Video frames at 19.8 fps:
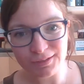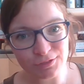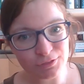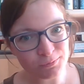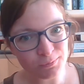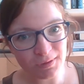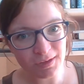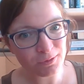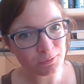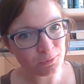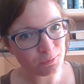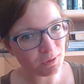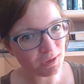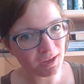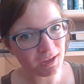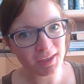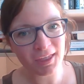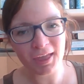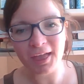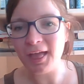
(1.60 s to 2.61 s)
It's me,
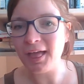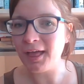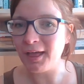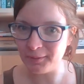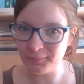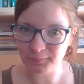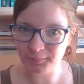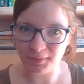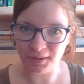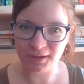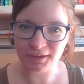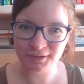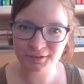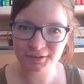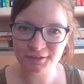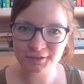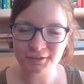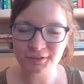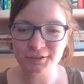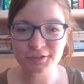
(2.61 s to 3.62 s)
Renee. I'm
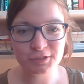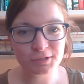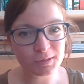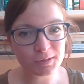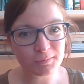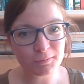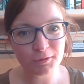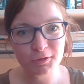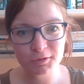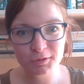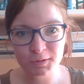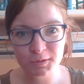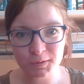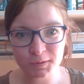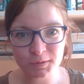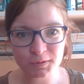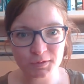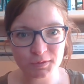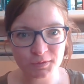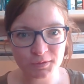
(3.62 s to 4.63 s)
back. So I'm going to
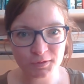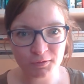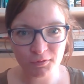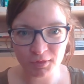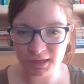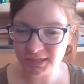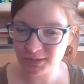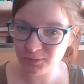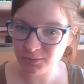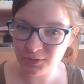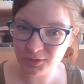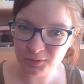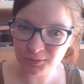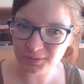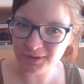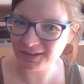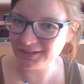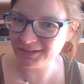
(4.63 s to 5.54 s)
do this video,